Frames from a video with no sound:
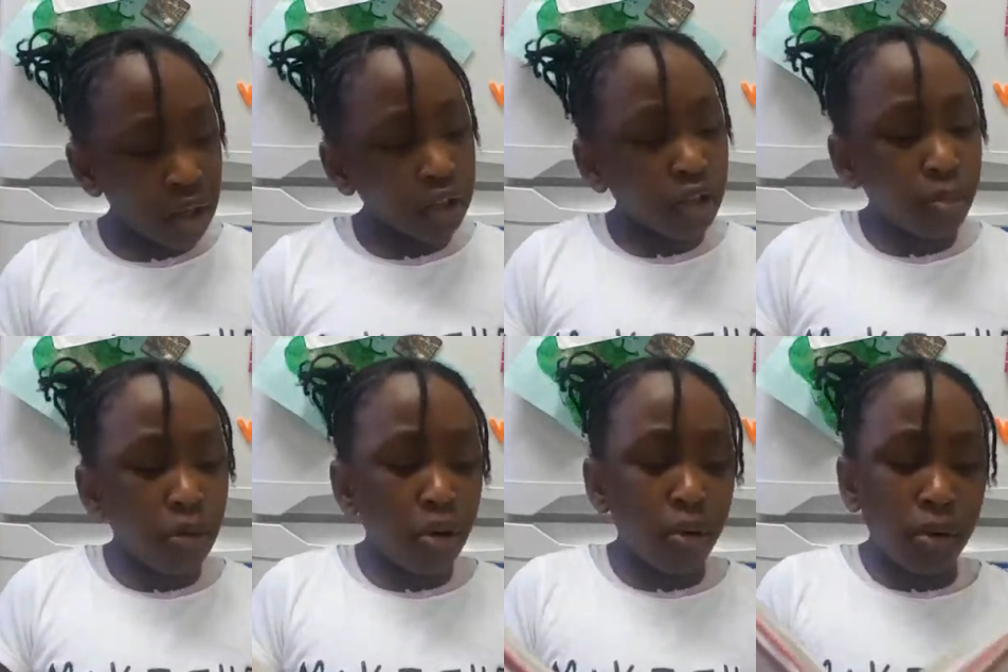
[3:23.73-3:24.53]

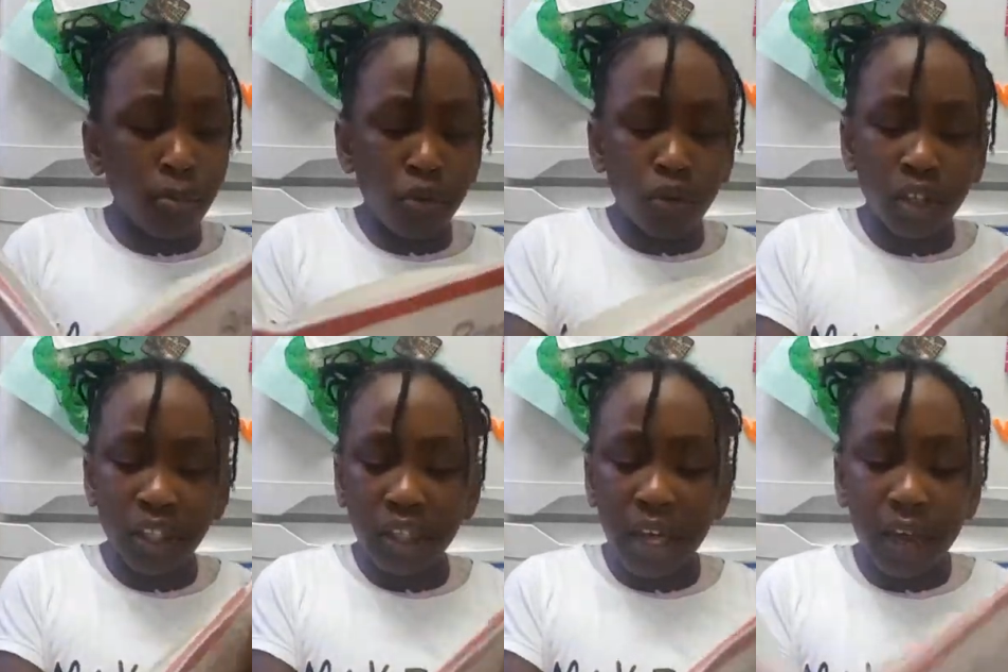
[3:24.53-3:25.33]
Tomorrow
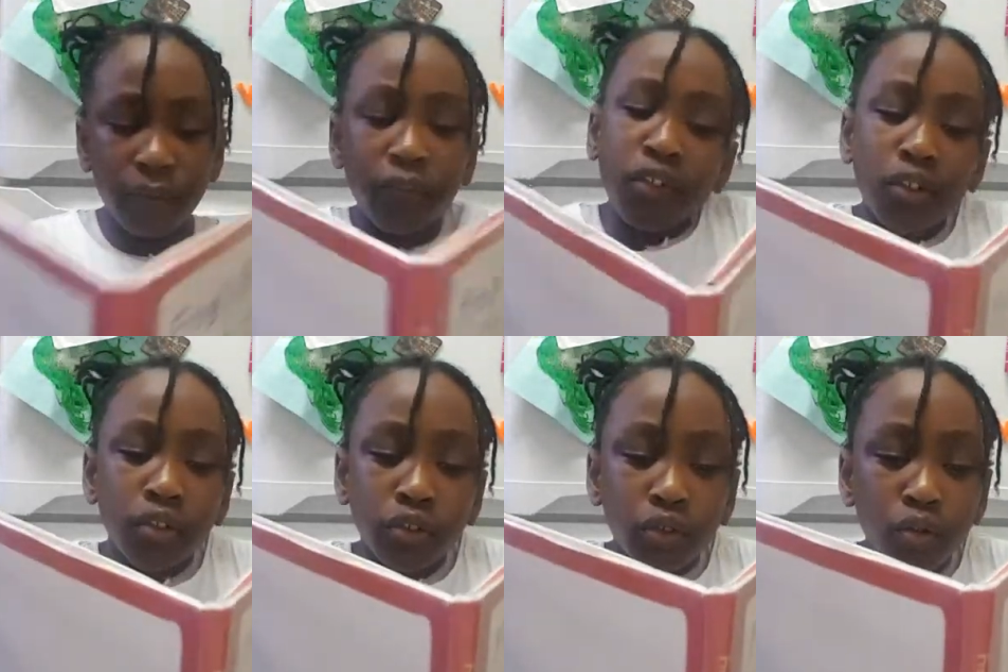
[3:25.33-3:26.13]
morning at Frog's
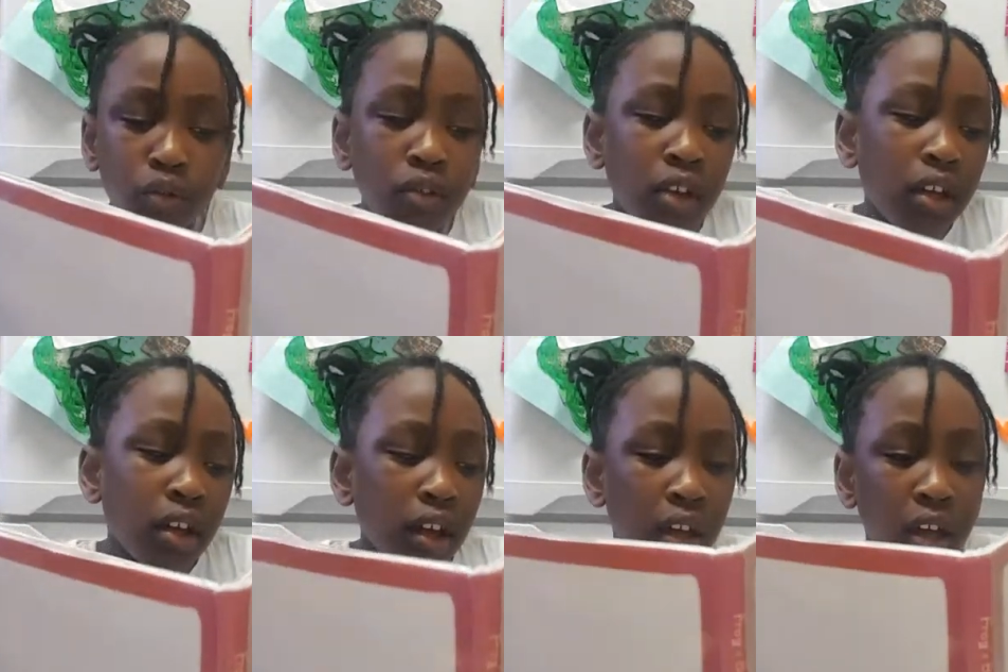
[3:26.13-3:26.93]
school,
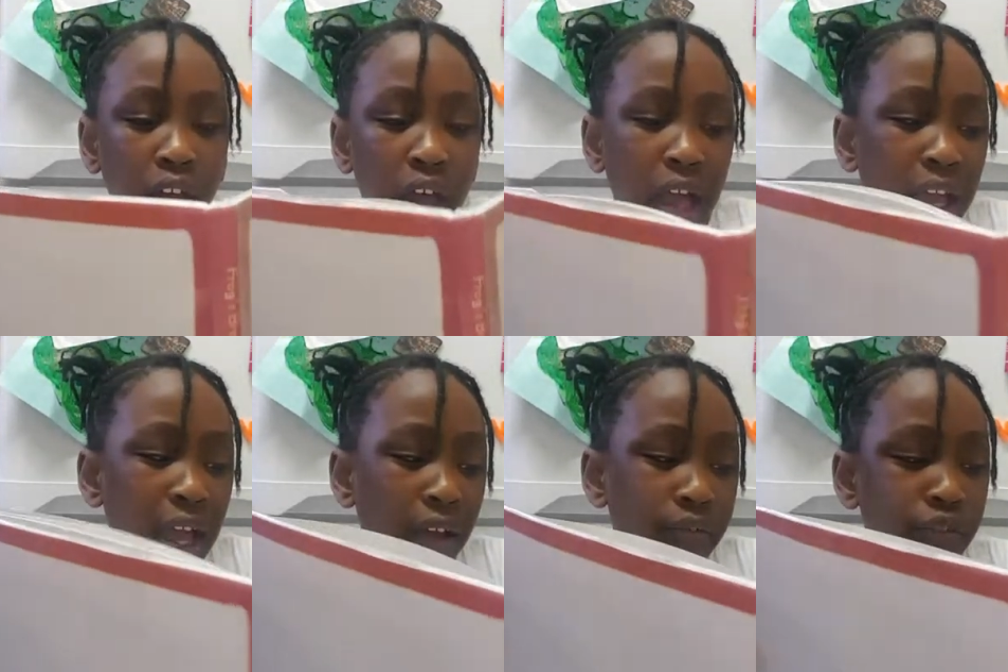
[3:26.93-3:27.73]
I
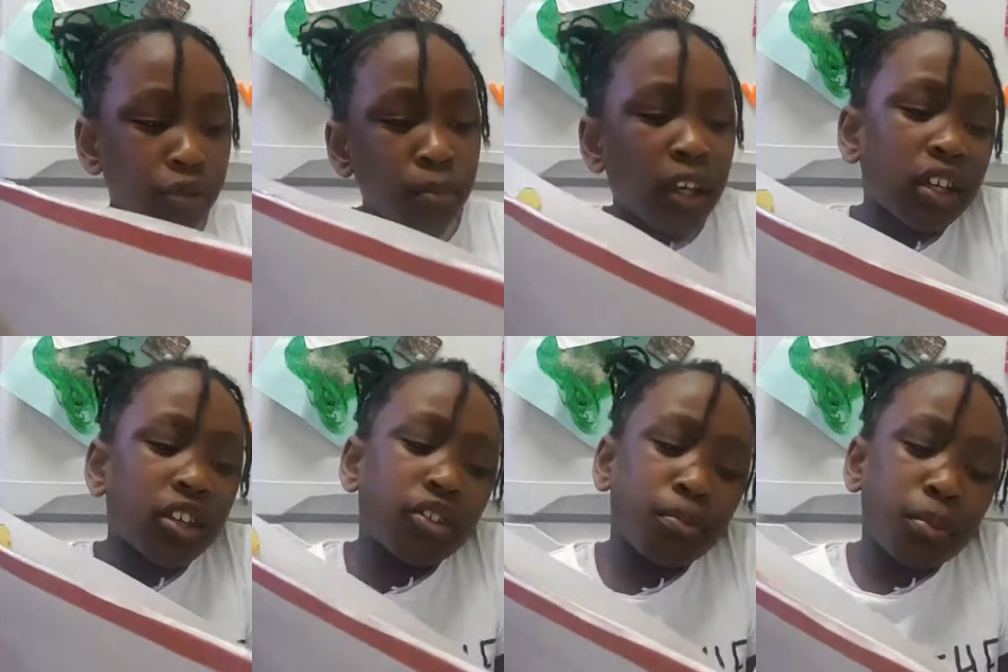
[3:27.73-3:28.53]
have to make
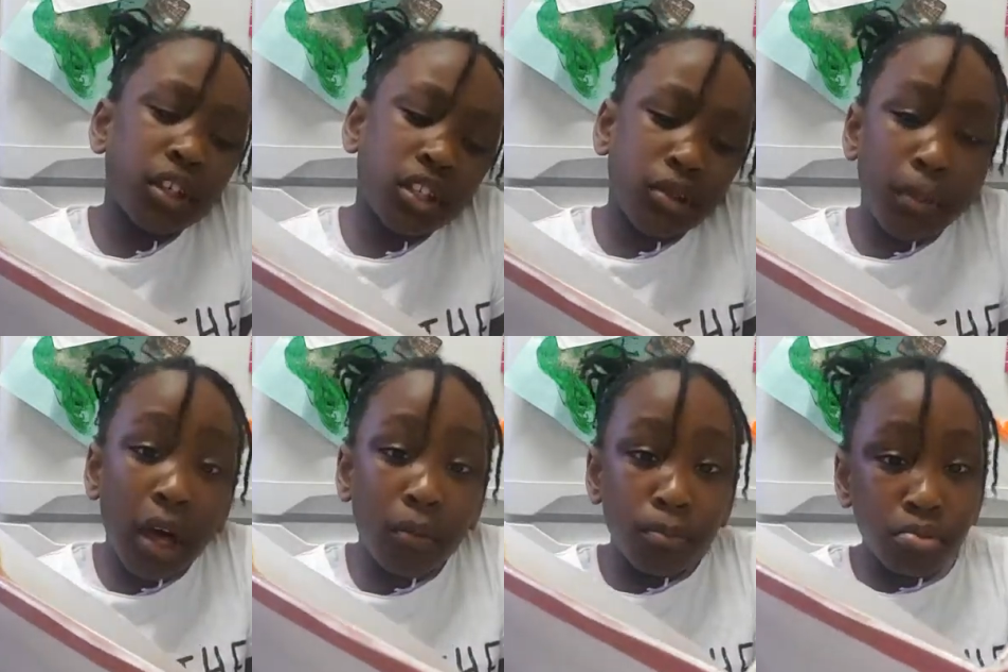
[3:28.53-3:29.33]
a speech
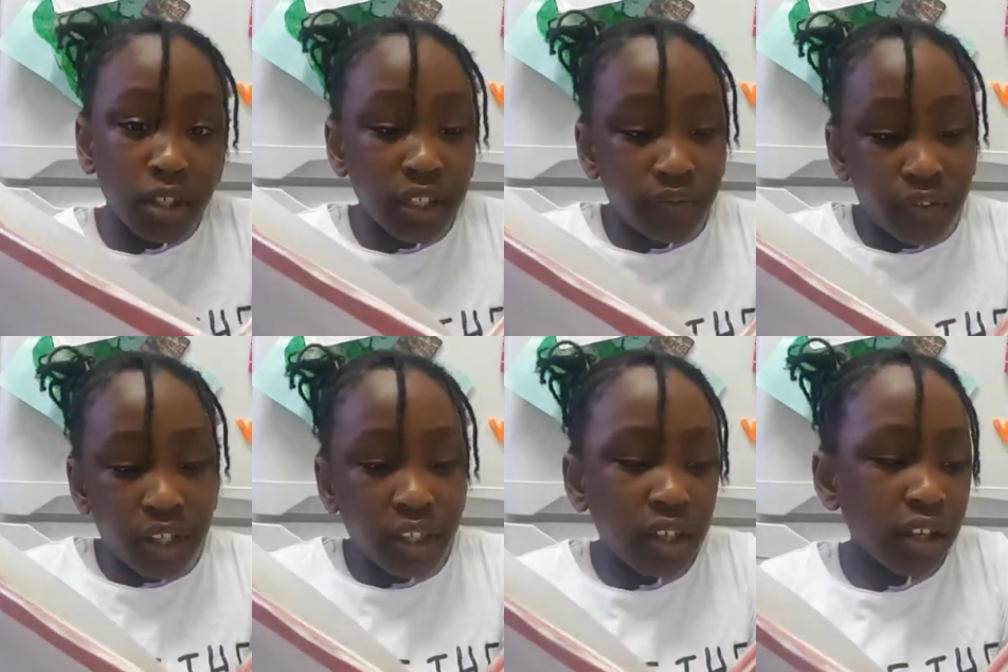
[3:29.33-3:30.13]
about
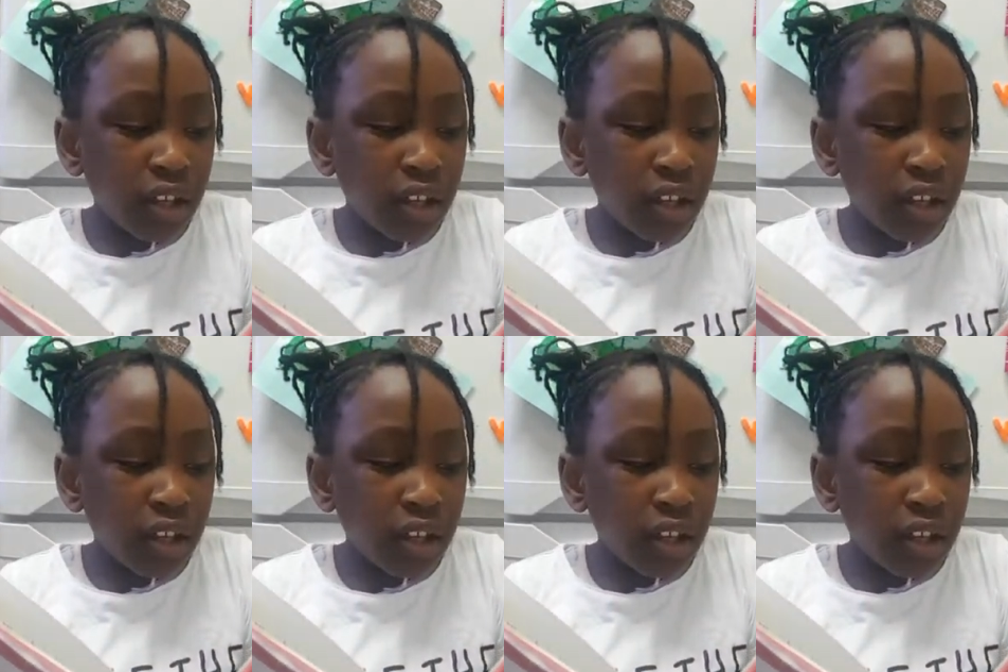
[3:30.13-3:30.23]
breathing.